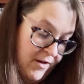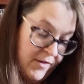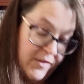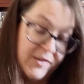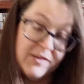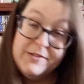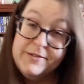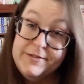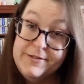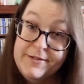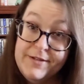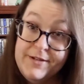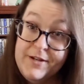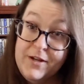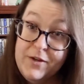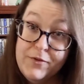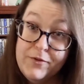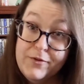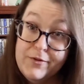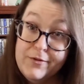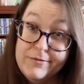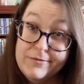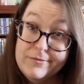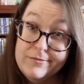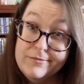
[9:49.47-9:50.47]
this is
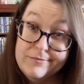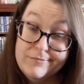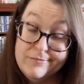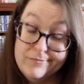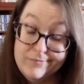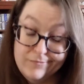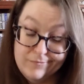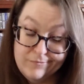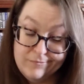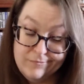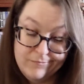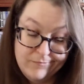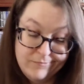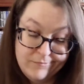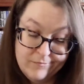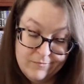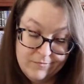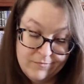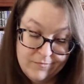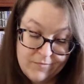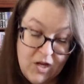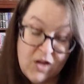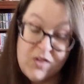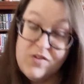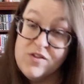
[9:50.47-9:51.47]
another,
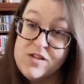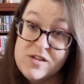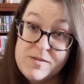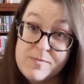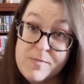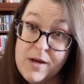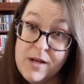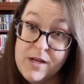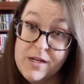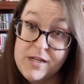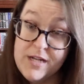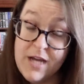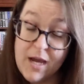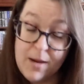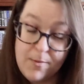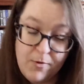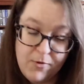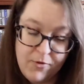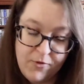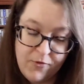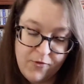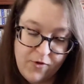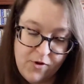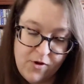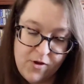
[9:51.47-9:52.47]
got the smutty tab
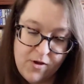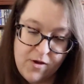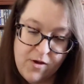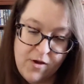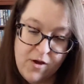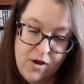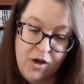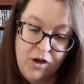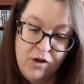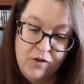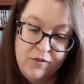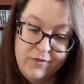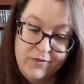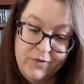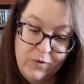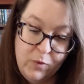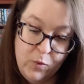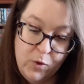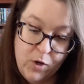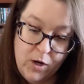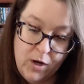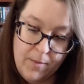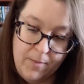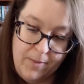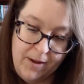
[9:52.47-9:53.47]
on the front,
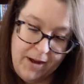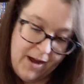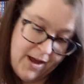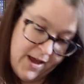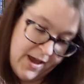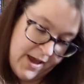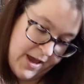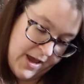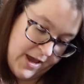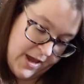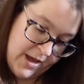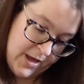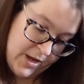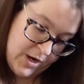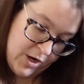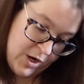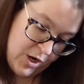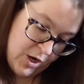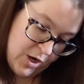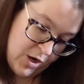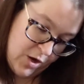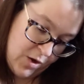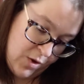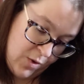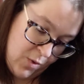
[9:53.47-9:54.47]
Flora by
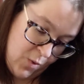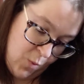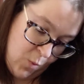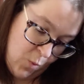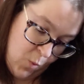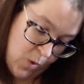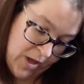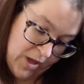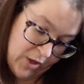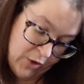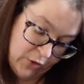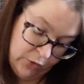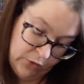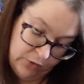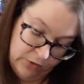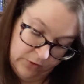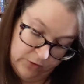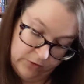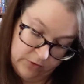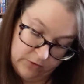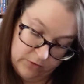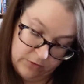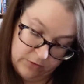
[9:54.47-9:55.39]
Anne Wheel.